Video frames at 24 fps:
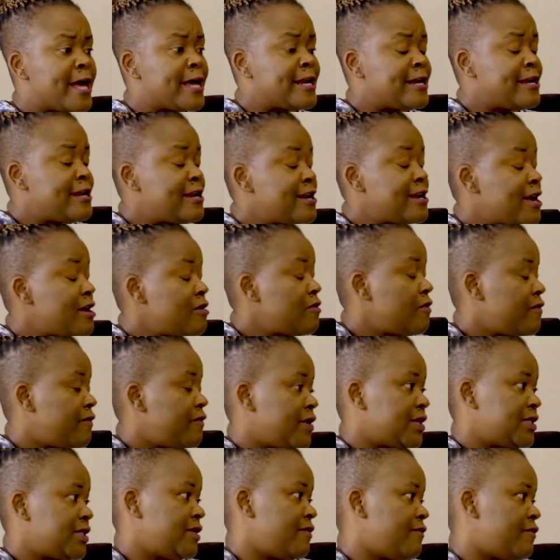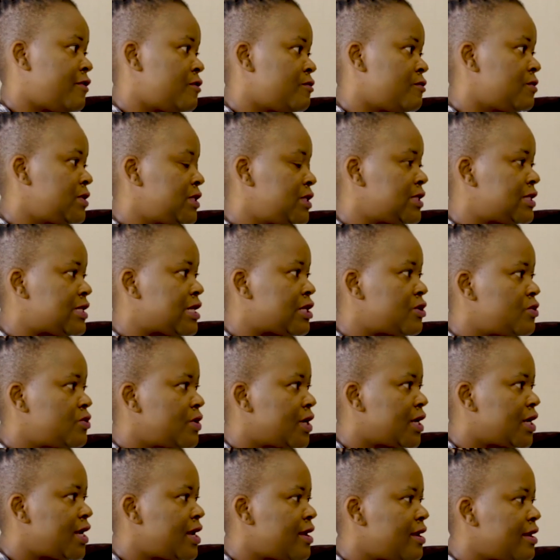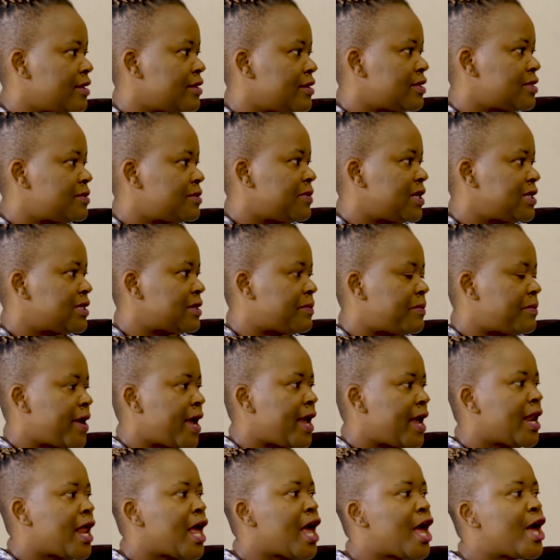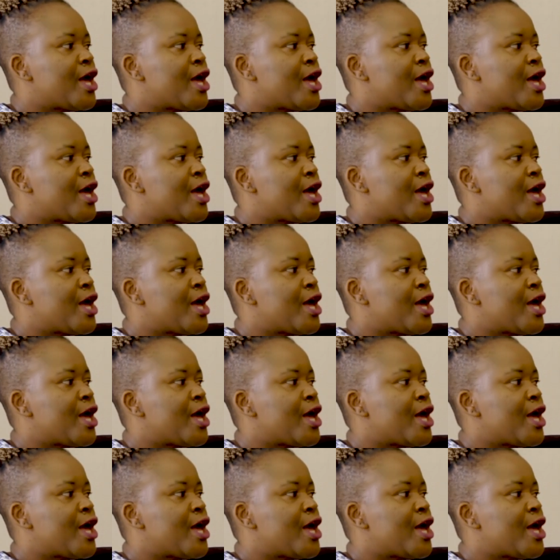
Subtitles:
None of us ever noticed that you are carrying this major pain.